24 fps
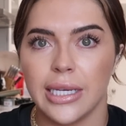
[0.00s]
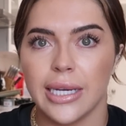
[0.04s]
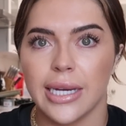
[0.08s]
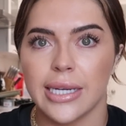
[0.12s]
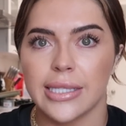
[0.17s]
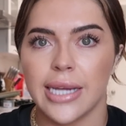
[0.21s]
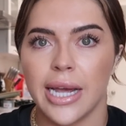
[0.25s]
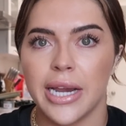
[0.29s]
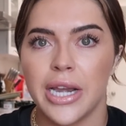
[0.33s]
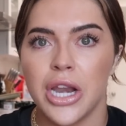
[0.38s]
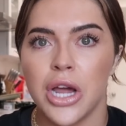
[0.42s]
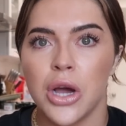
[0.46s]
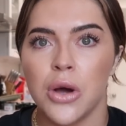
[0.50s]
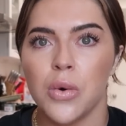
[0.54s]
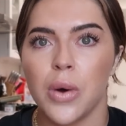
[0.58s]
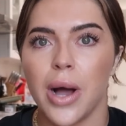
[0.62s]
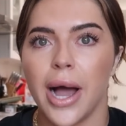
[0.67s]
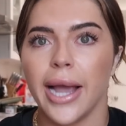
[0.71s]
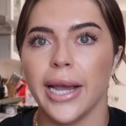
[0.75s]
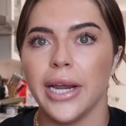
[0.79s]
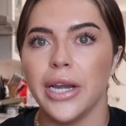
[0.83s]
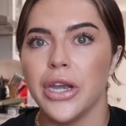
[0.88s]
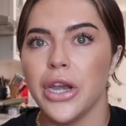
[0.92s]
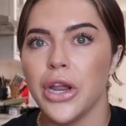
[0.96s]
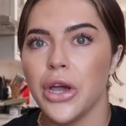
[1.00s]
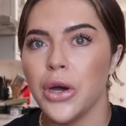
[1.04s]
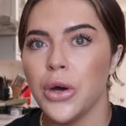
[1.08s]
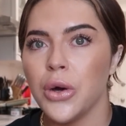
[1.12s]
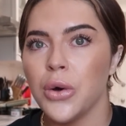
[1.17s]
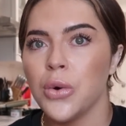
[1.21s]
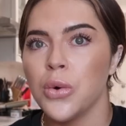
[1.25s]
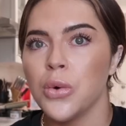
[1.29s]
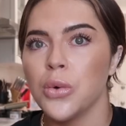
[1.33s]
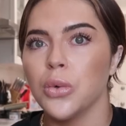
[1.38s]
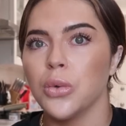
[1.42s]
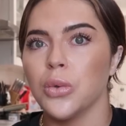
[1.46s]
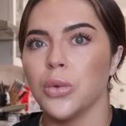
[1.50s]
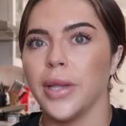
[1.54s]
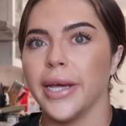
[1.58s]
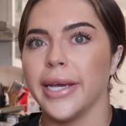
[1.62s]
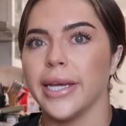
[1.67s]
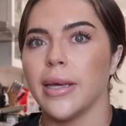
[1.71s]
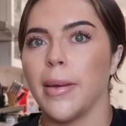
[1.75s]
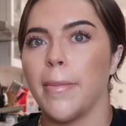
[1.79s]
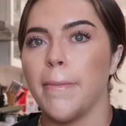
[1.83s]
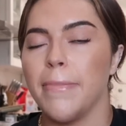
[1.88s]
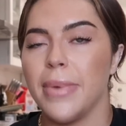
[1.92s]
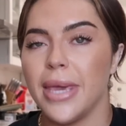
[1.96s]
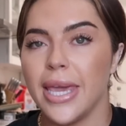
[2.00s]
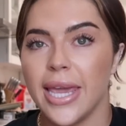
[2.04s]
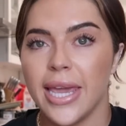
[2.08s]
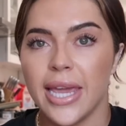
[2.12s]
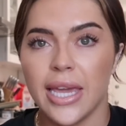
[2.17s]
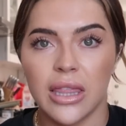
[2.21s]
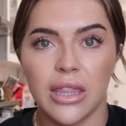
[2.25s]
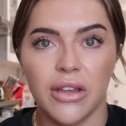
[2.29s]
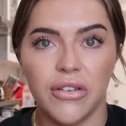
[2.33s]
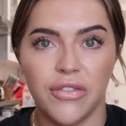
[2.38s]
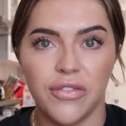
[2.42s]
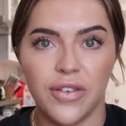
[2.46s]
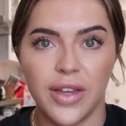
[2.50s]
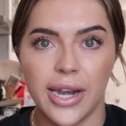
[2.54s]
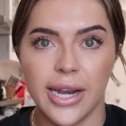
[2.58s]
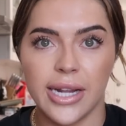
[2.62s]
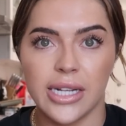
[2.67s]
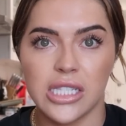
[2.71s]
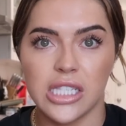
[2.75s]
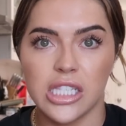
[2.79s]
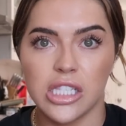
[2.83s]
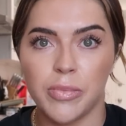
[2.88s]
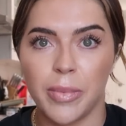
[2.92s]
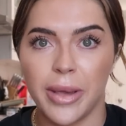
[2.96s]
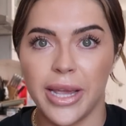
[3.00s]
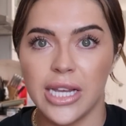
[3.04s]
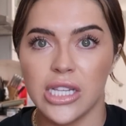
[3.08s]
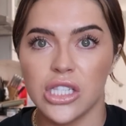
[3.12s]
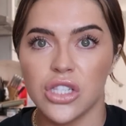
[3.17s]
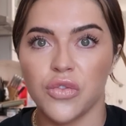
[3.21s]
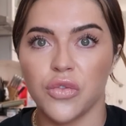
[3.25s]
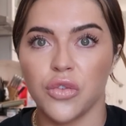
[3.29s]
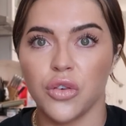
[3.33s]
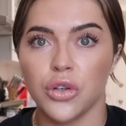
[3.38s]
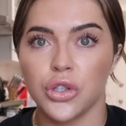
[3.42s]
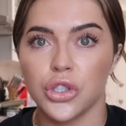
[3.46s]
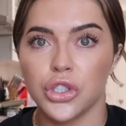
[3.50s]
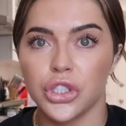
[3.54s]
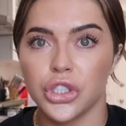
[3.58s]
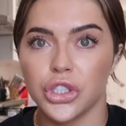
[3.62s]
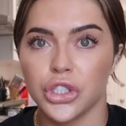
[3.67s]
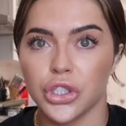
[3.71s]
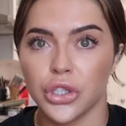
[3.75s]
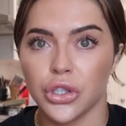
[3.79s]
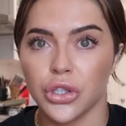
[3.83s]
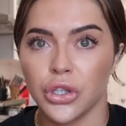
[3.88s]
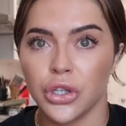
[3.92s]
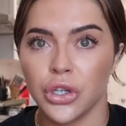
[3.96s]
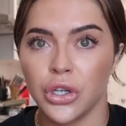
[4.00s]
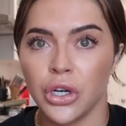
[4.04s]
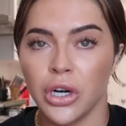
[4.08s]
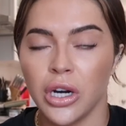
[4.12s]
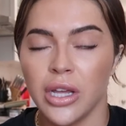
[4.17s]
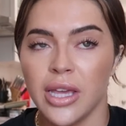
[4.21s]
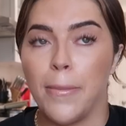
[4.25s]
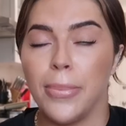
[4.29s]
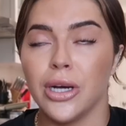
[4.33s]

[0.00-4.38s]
because I know like being in the fitness space for sure